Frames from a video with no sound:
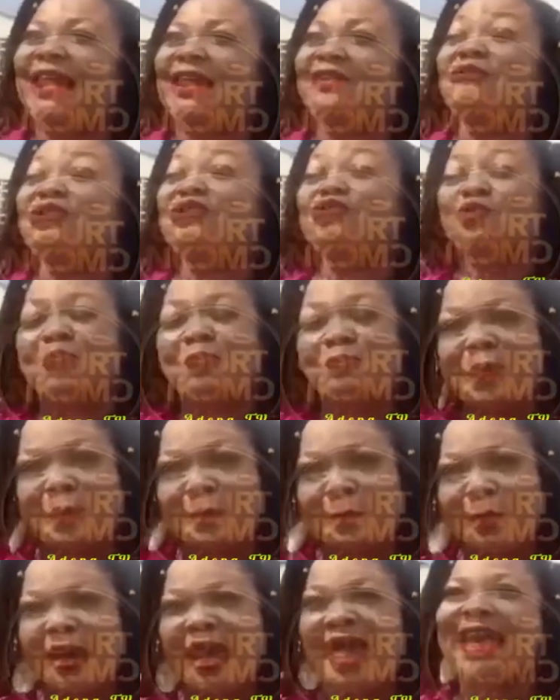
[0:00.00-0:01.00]
then we should
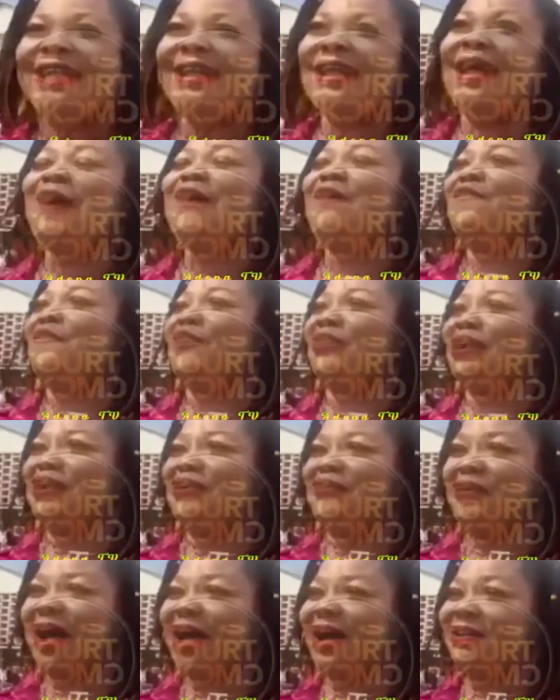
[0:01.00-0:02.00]
prepare for the
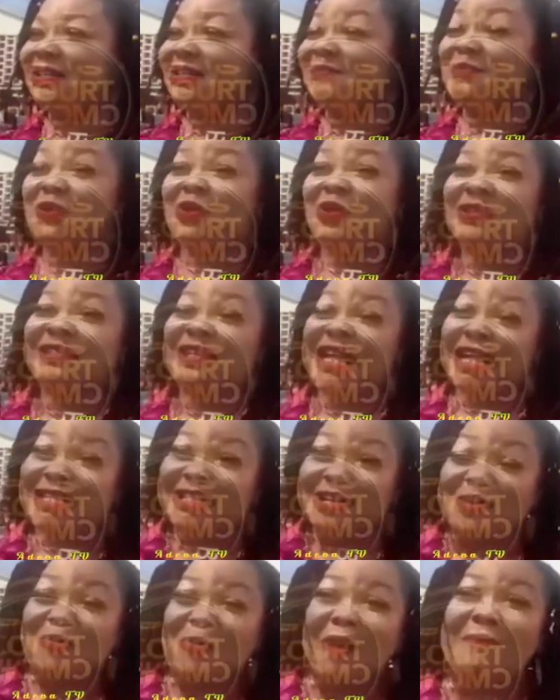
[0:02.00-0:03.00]
trials because yeah,
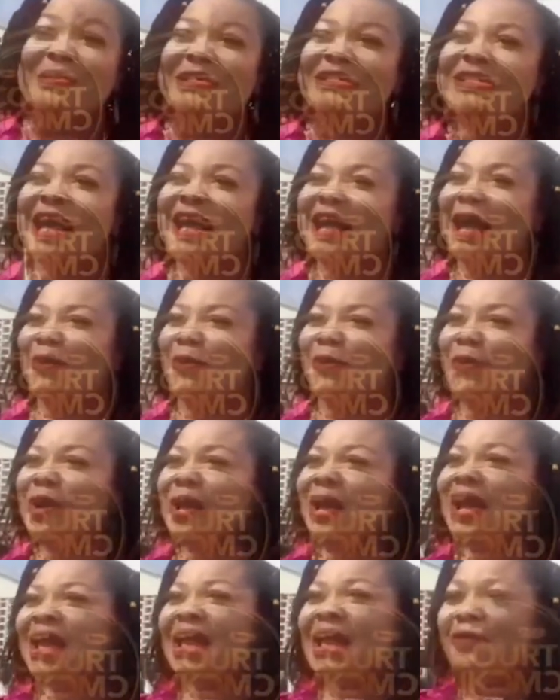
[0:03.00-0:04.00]
Jim Kwame Zaya, no,
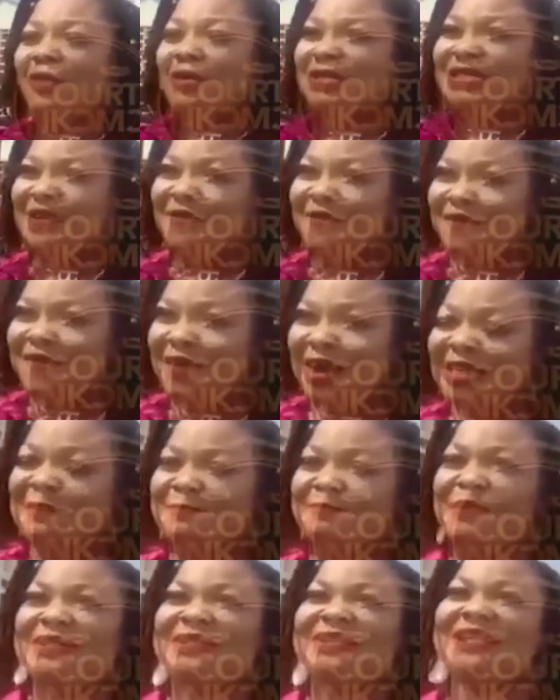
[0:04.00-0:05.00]
he was the
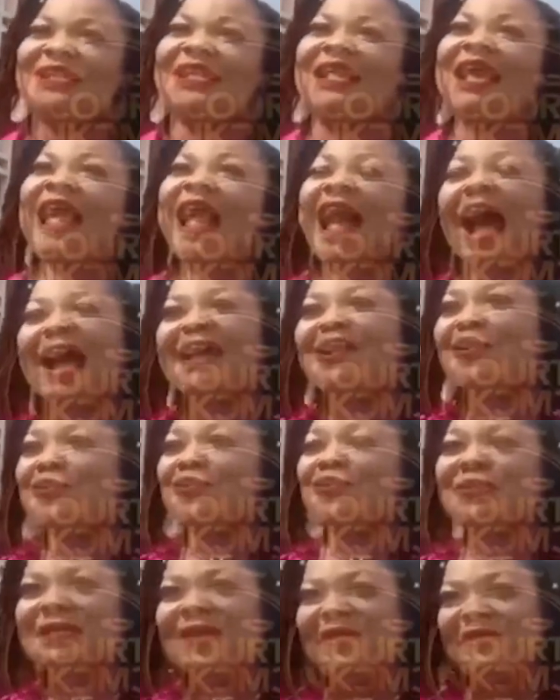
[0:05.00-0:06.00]
first person I
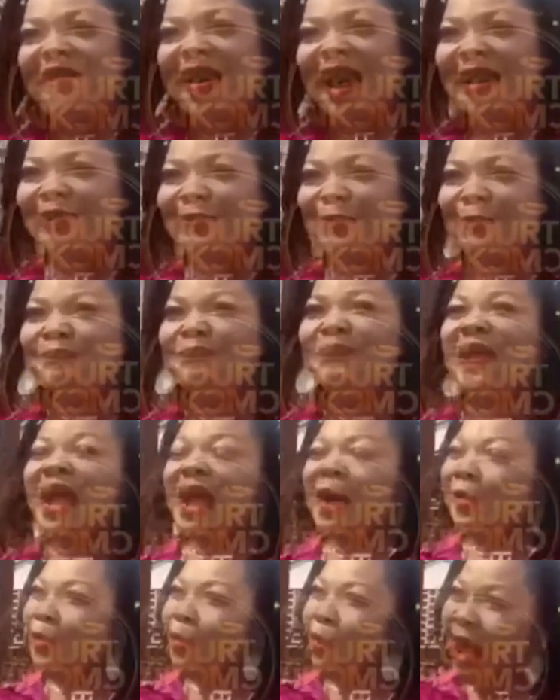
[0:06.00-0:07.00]
crucify, no,
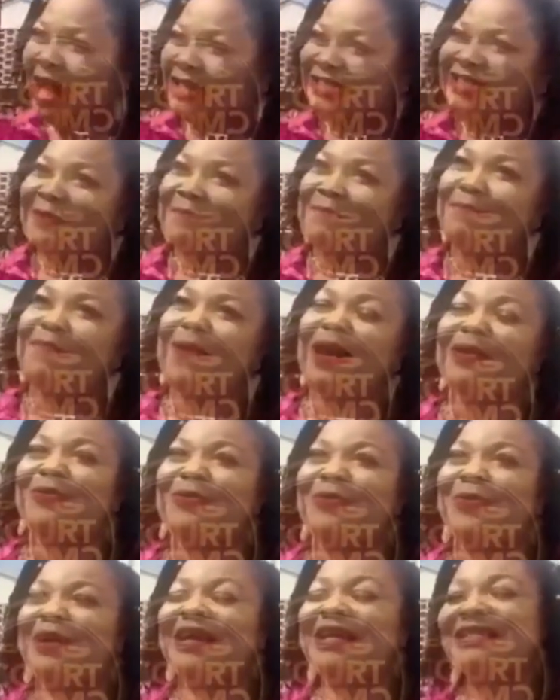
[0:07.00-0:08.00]
a war as a panel.
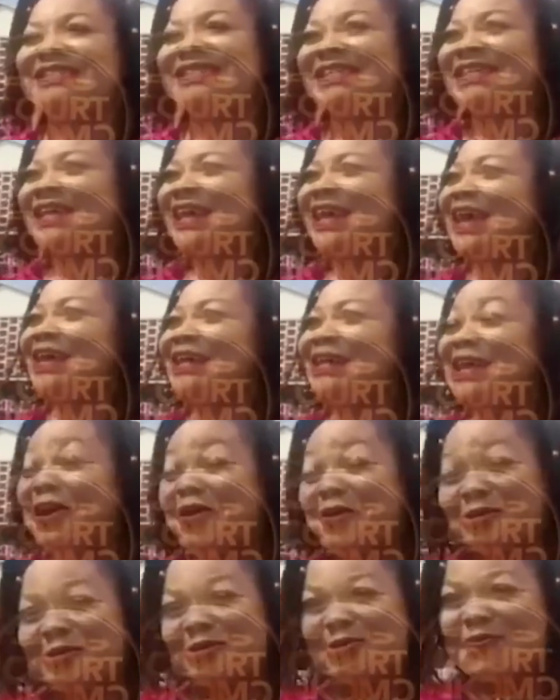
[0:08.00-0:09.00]
In see,
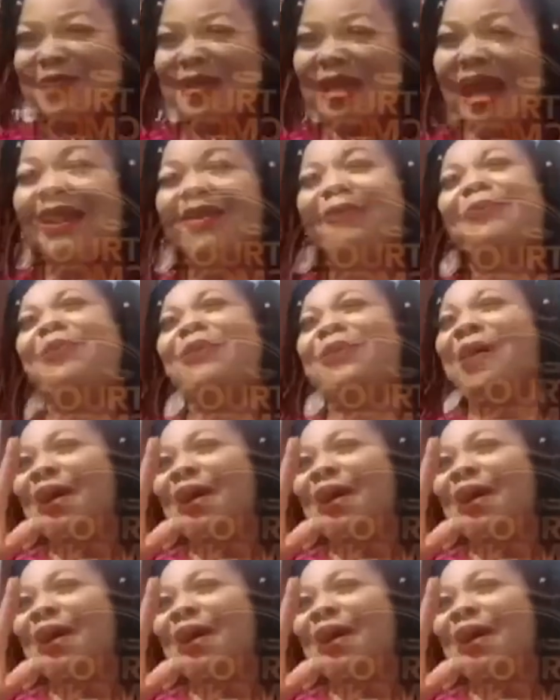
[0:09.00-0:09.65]
near costing.